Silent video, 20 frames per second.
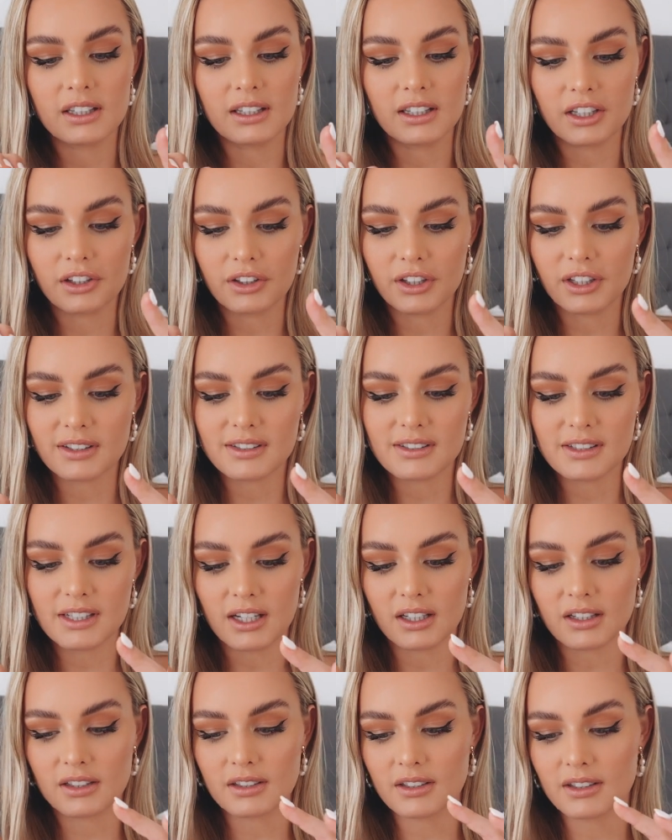earring
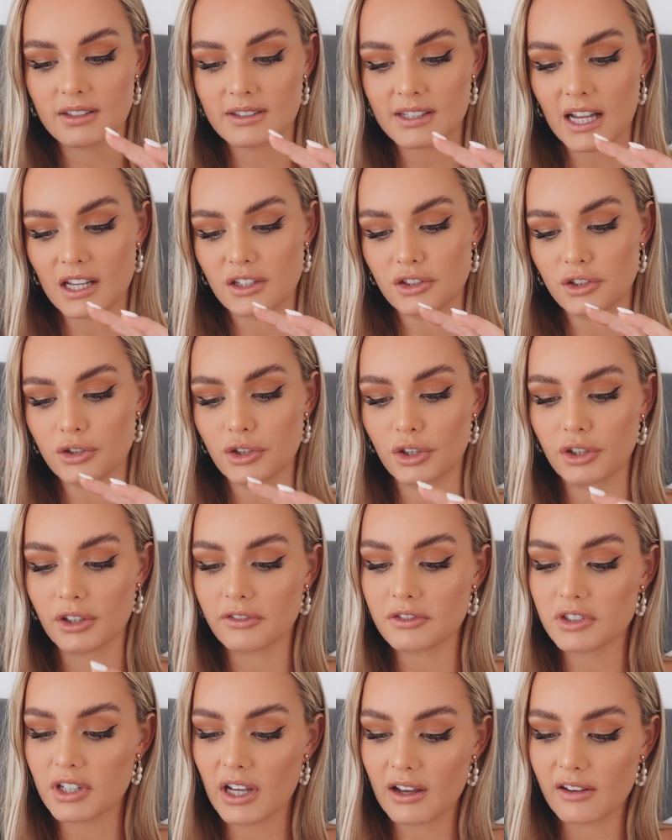stackers, and you don't
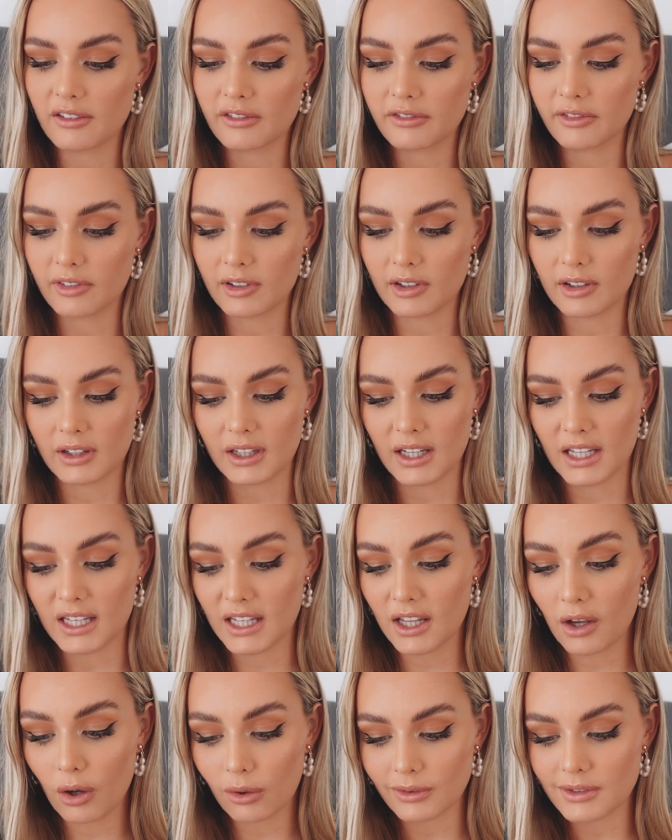have to have
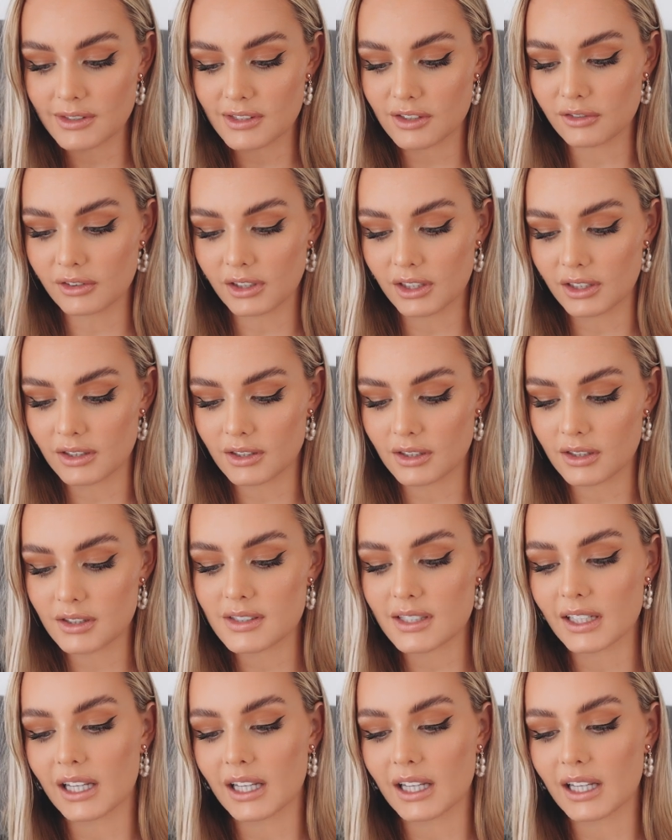any holes in your ears.